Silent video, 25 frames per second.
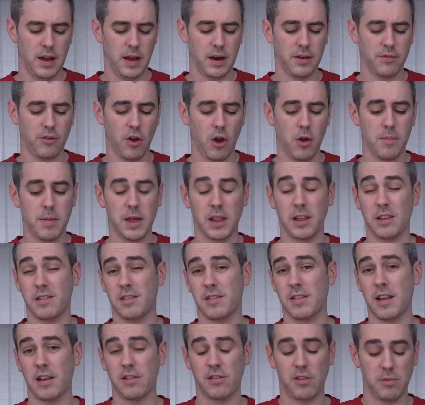and I've got to admit, this
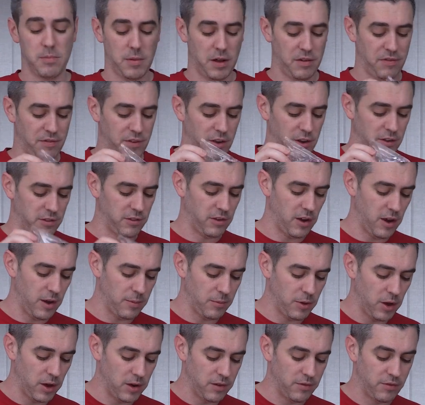is actually my first
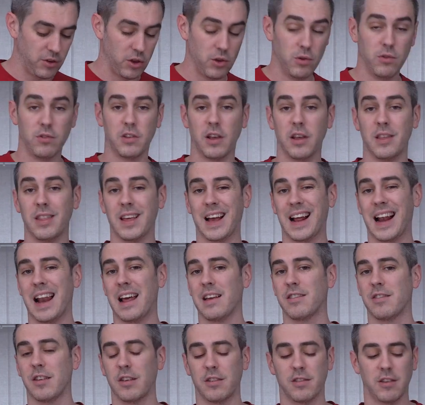time kind of using the
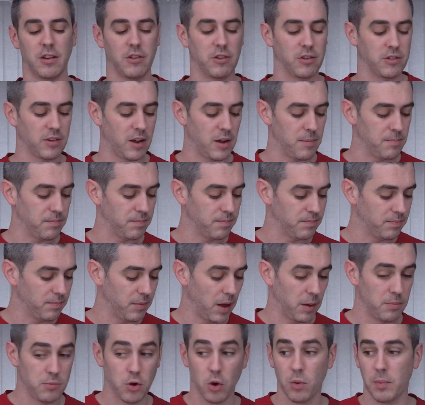Classic Series. I'm
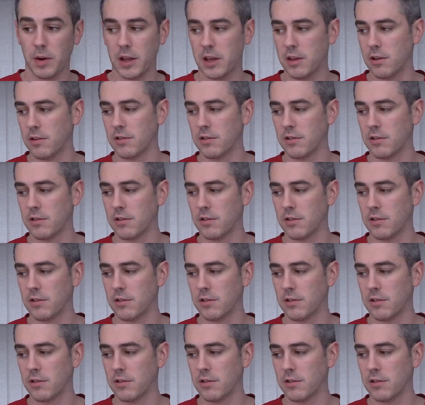normally